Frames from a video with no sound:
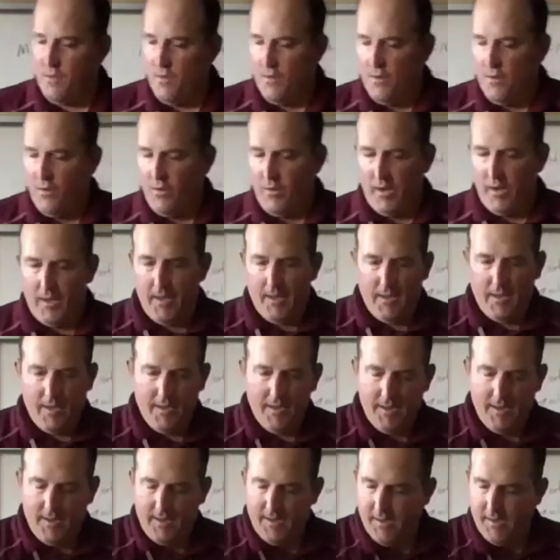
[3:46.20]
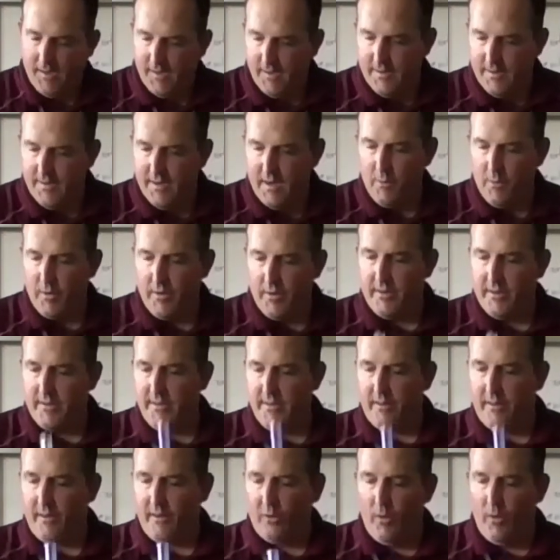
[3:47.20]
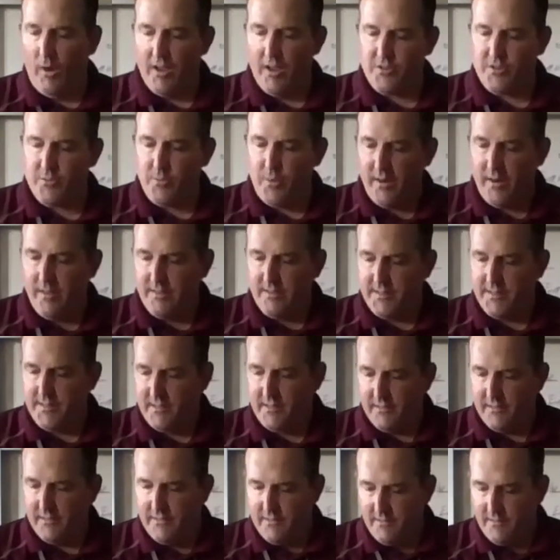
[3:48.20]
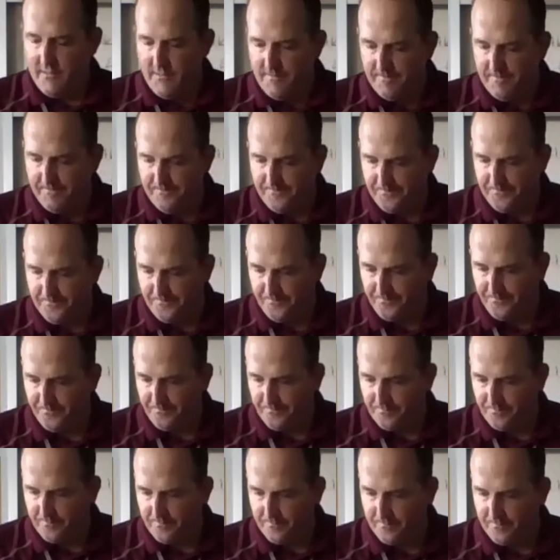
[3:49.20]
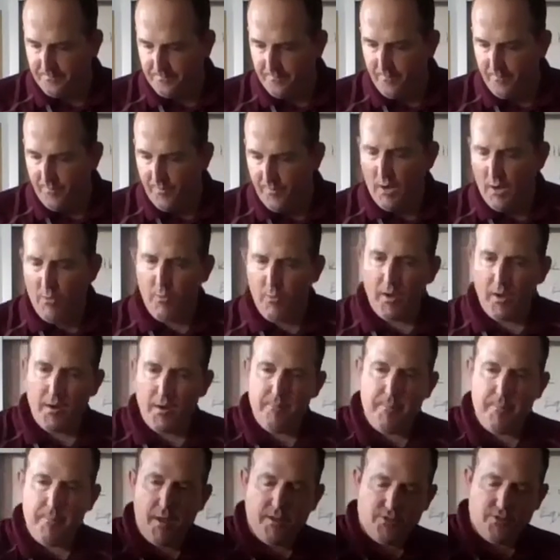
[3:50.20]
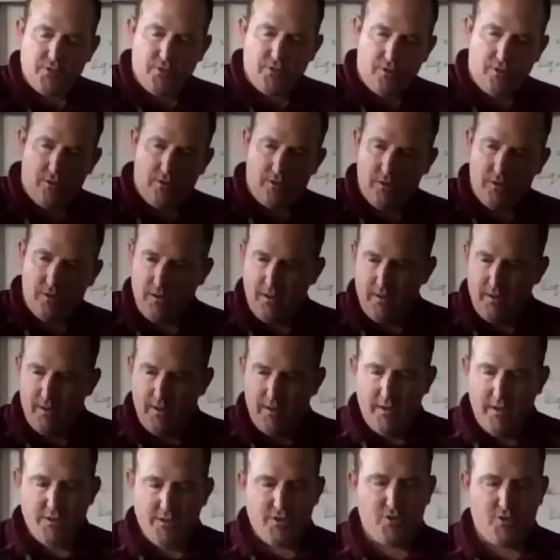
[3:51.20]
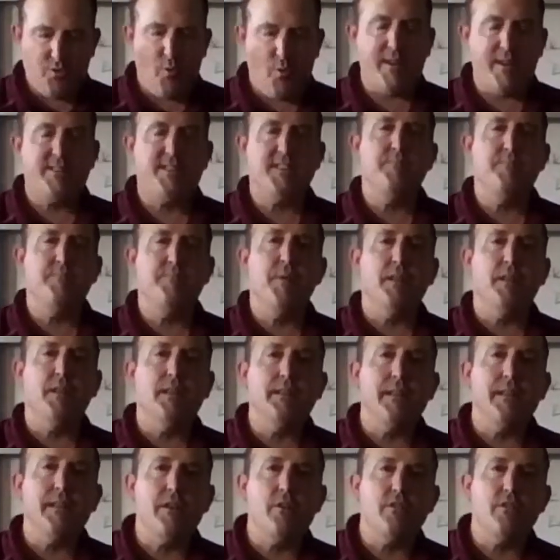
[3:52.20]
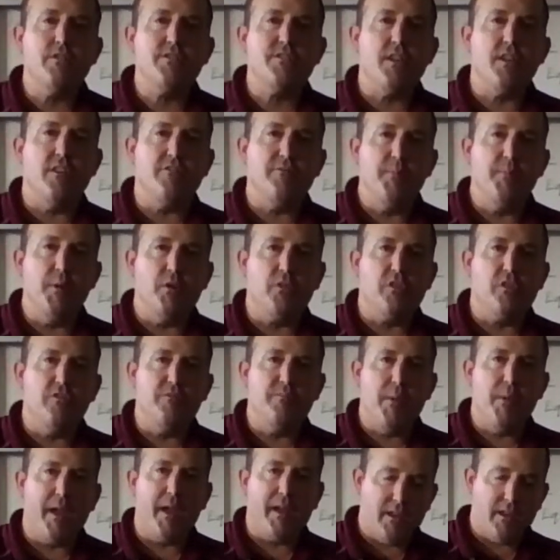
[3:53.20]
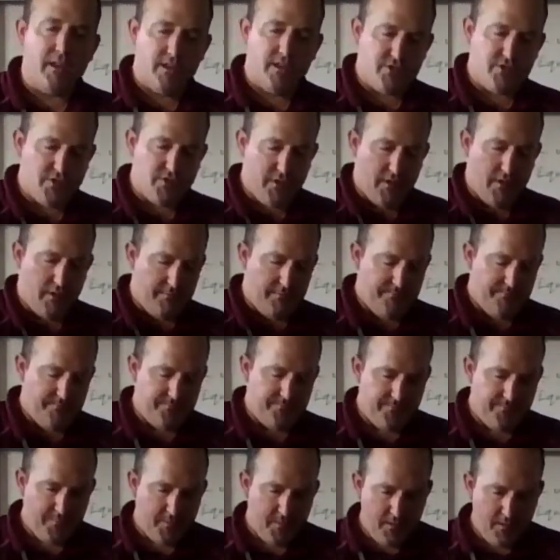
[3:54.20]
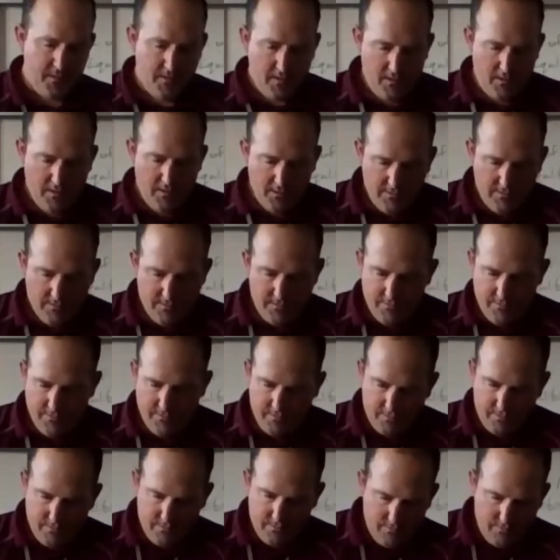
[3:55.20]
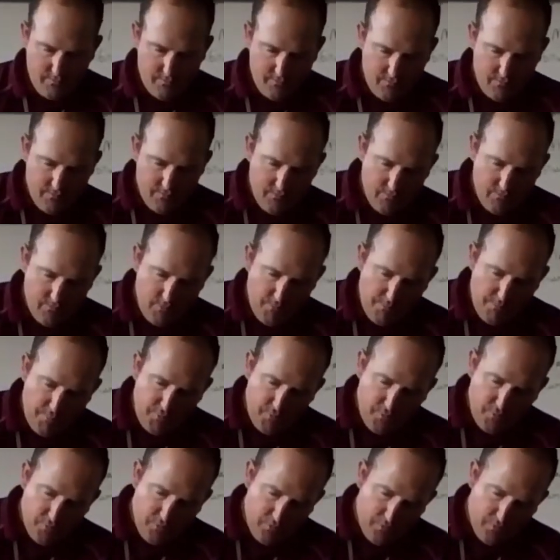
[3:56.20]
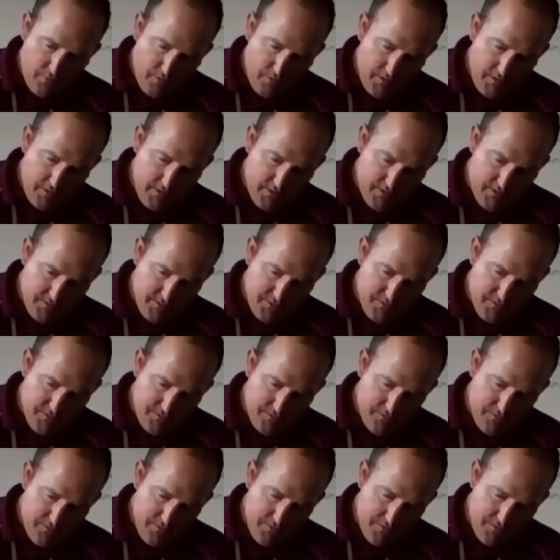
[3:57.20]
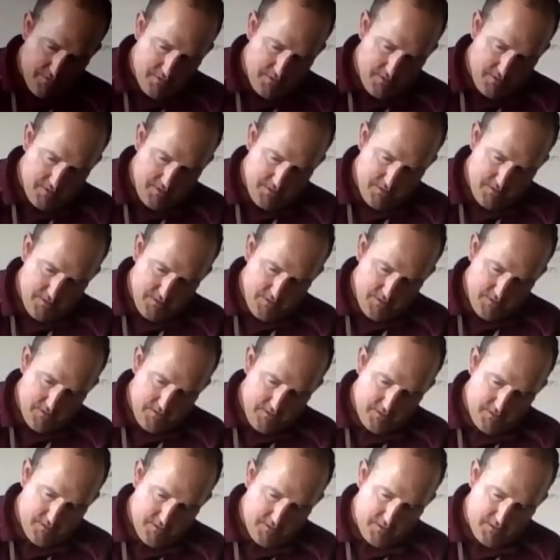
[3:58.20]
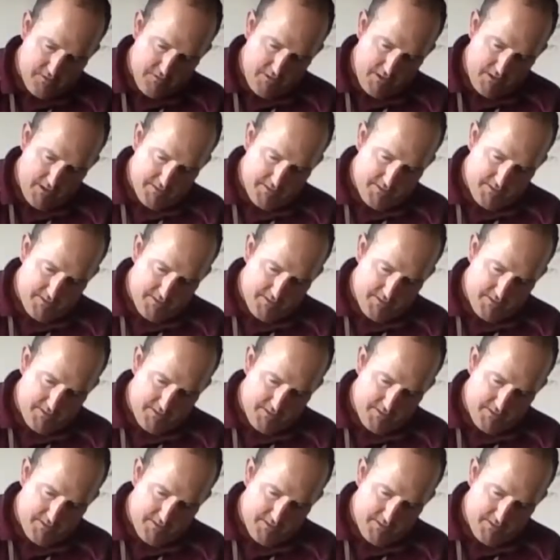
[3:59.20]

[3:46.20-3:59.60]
Okay, now we're going to take a graduated cylinder, and we're going to measure 20 milliliters of milk of magnesia. So we'll pour into the grad